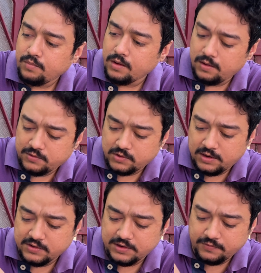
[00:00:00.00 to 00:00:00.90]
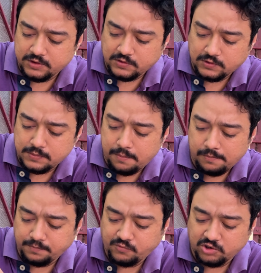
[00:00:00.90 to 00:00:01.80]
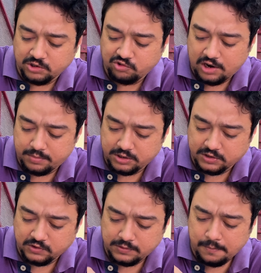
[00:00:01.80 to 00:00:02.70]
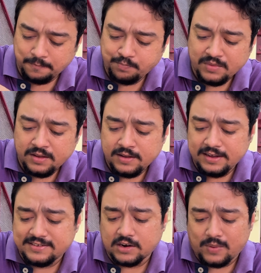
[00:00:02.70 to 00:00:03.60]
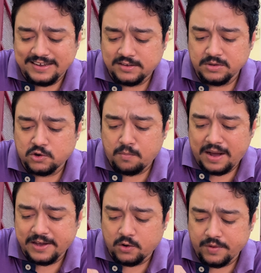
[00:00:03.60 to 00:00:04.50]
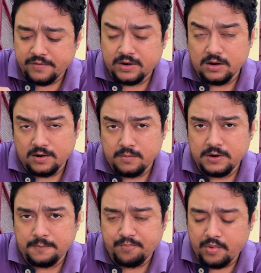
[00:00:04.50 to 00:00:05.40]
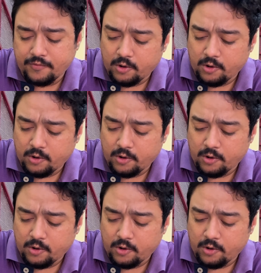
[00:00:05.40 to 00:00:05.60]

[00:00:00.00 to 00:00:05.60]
So let's give this chicken chop a taste. It's advisable to microwave it a little bit before